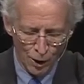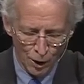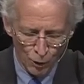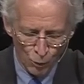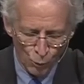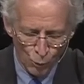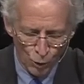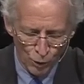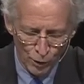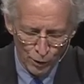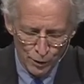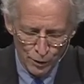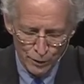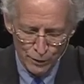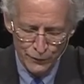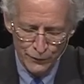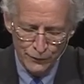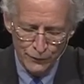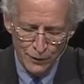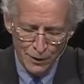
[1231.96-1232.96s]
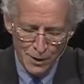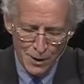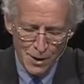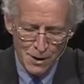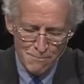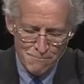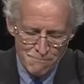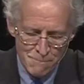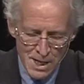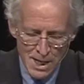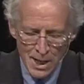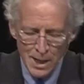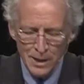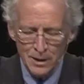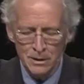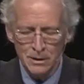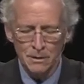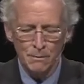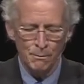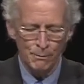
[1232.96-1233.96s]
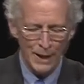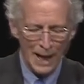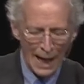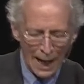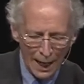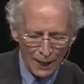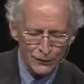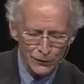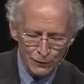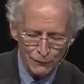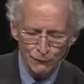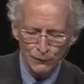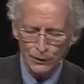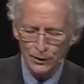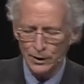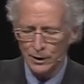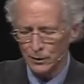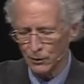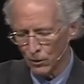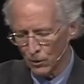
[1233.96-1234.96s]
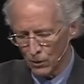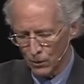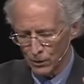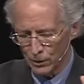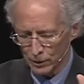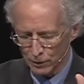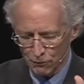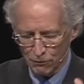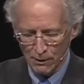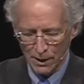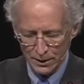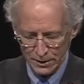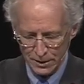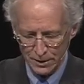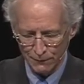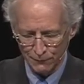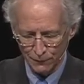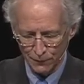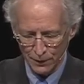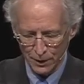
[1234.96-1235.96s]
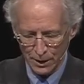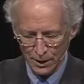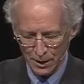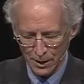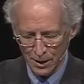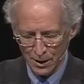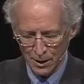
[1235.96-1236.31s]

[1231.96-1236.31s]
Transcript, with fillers: words men passively or aggressively